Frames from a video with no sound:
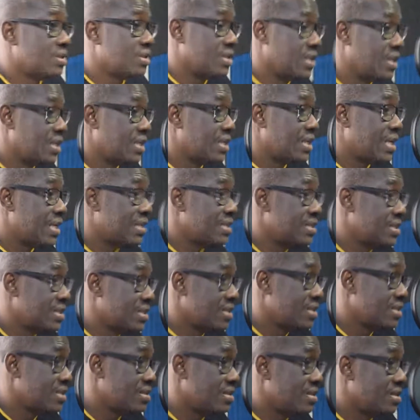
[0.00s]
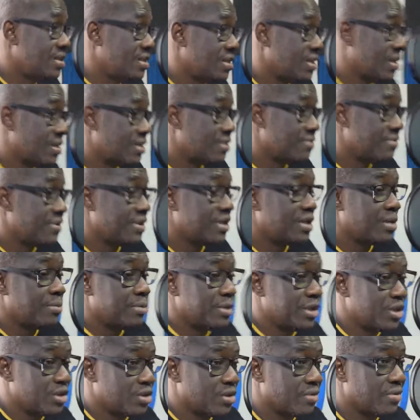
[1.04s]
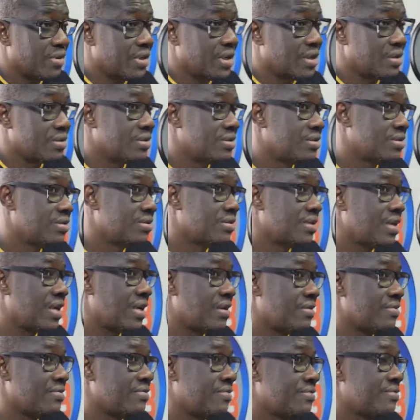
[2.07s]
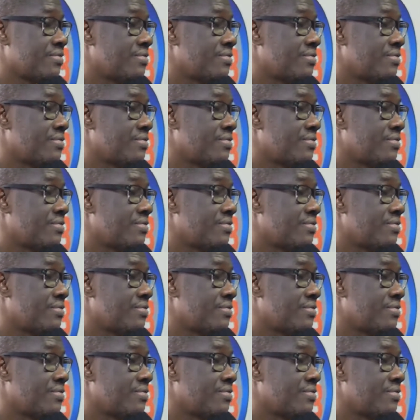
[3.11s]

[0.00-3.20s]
the NCDC and the Federal Ministry of Health have